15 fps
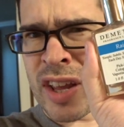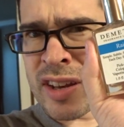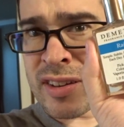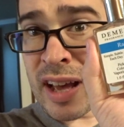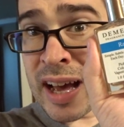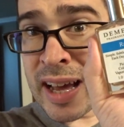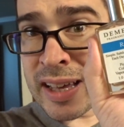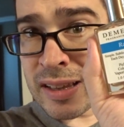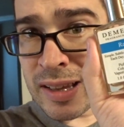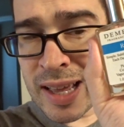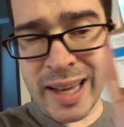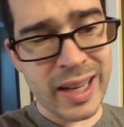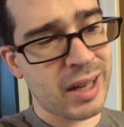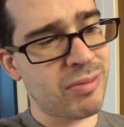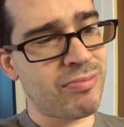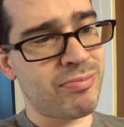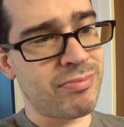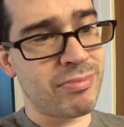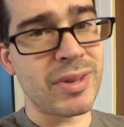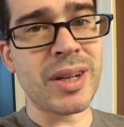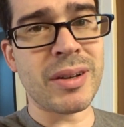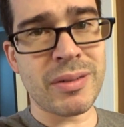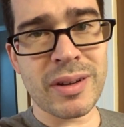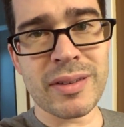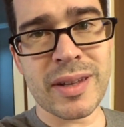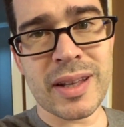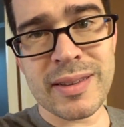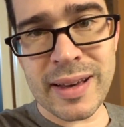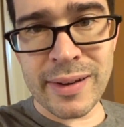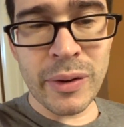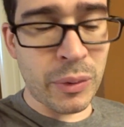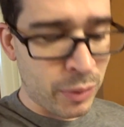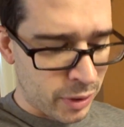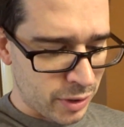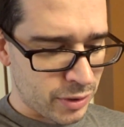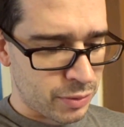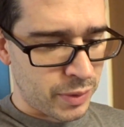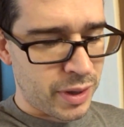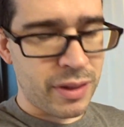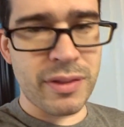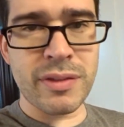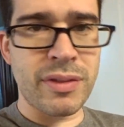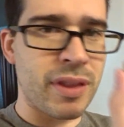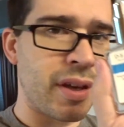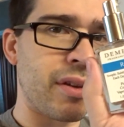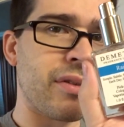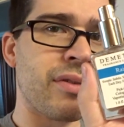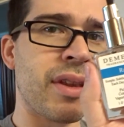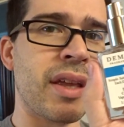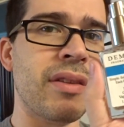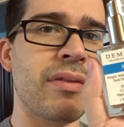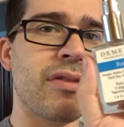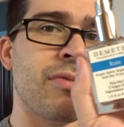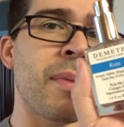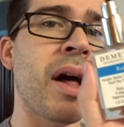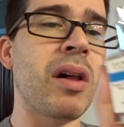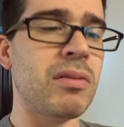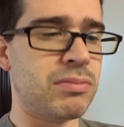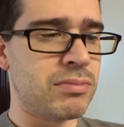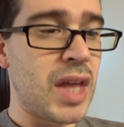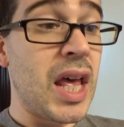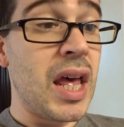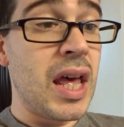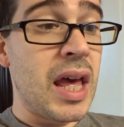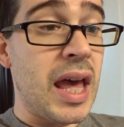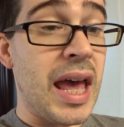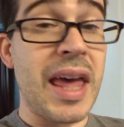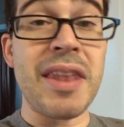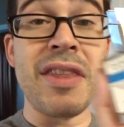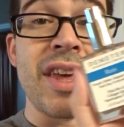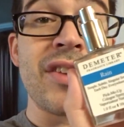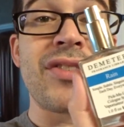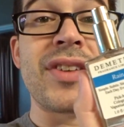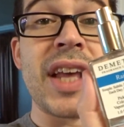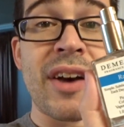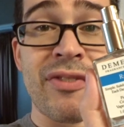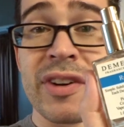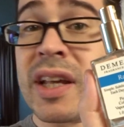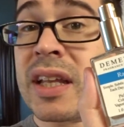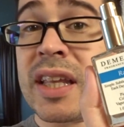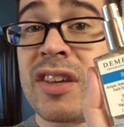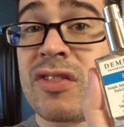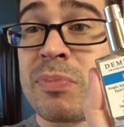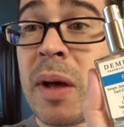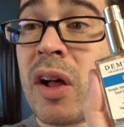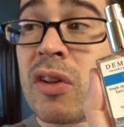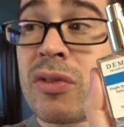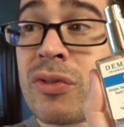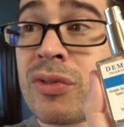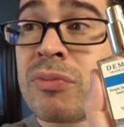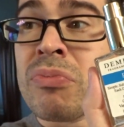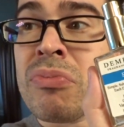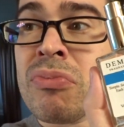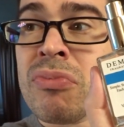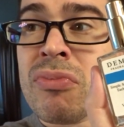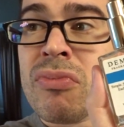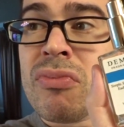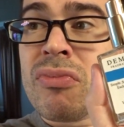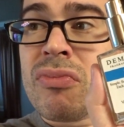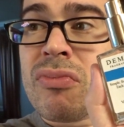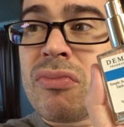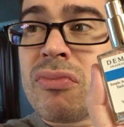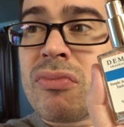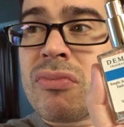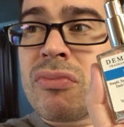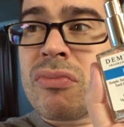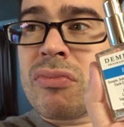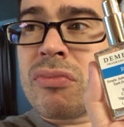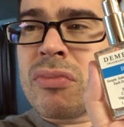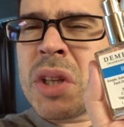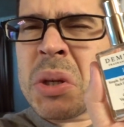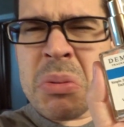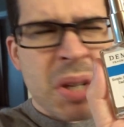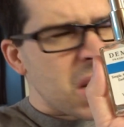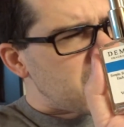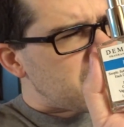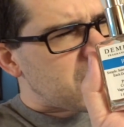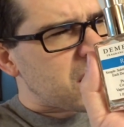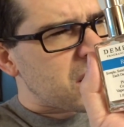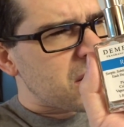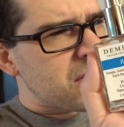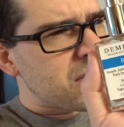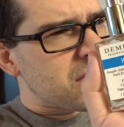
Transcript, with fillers: scent I like, you know, because that's how it works with things that smell. And this definitely smells unique,